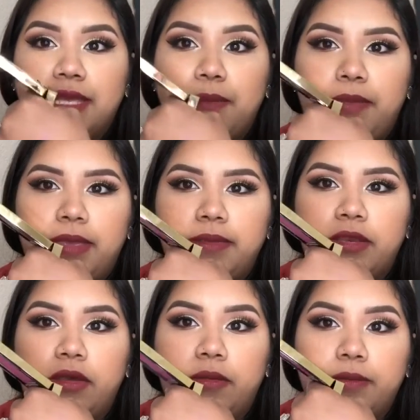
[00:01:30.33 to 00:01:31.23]
like a baby
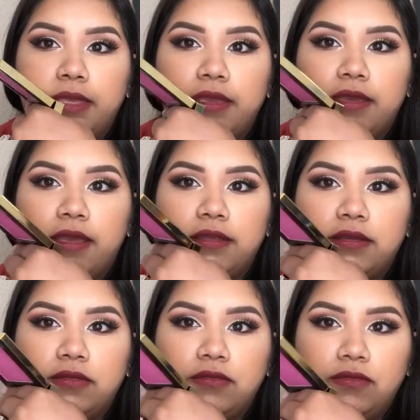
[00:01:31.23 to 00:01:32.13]
doll pink
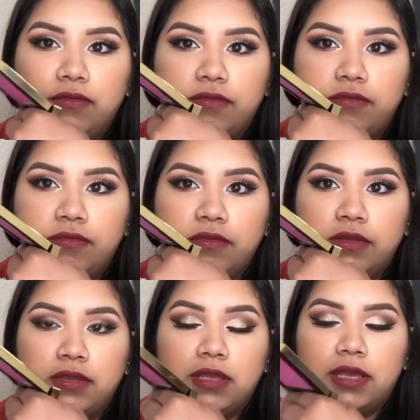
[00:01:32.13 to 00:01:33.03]
kind of.
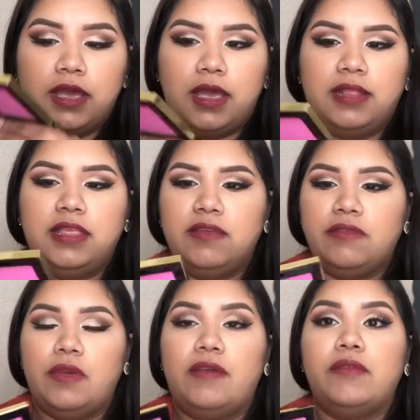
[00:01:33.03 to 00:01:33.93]
I think
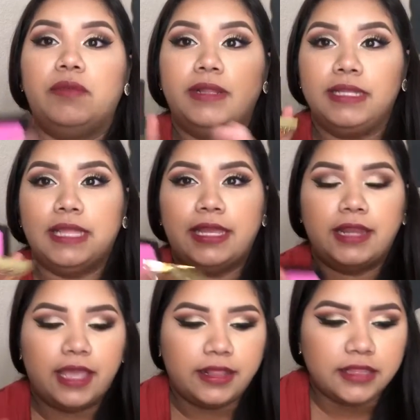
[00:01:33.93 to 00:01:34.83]
if you have a really
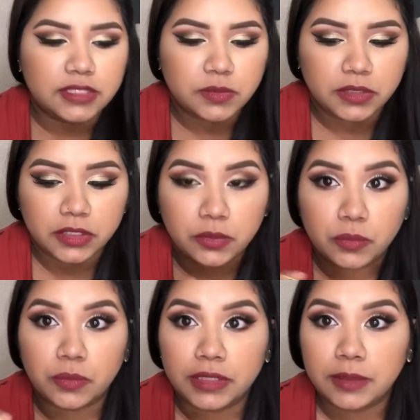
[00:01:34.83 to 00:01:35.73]
light hand, this will look
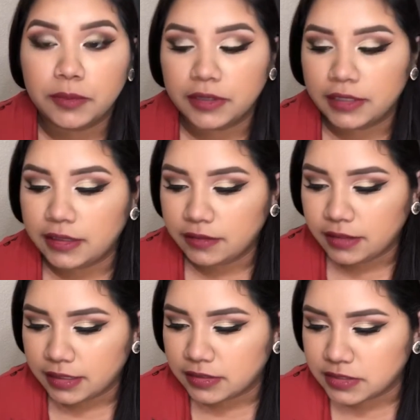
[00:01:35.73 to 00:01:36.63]
really pretty,
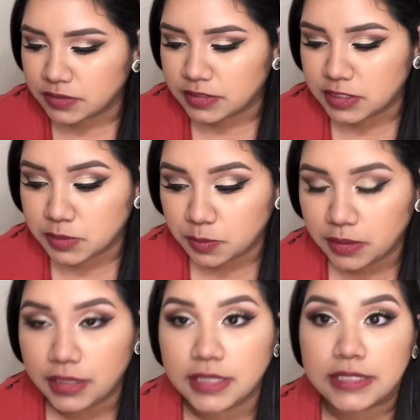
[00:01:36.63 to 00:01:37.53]
like during the
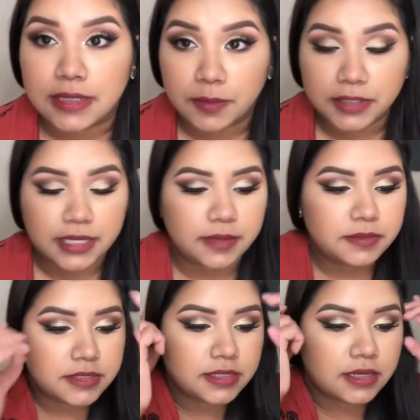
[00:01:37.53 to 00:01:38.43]
spring and
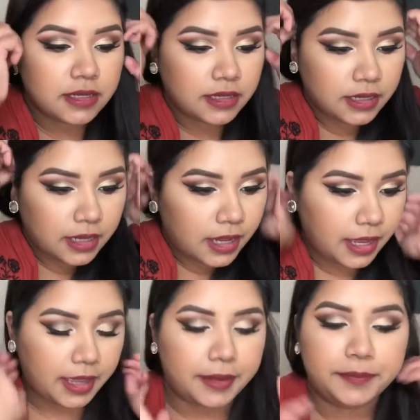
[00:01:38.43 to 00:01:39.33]
summertime.
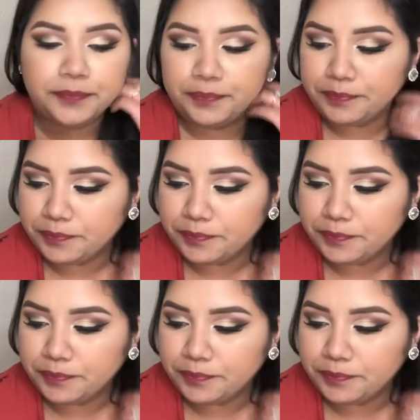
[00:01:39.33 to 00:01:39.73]
Um,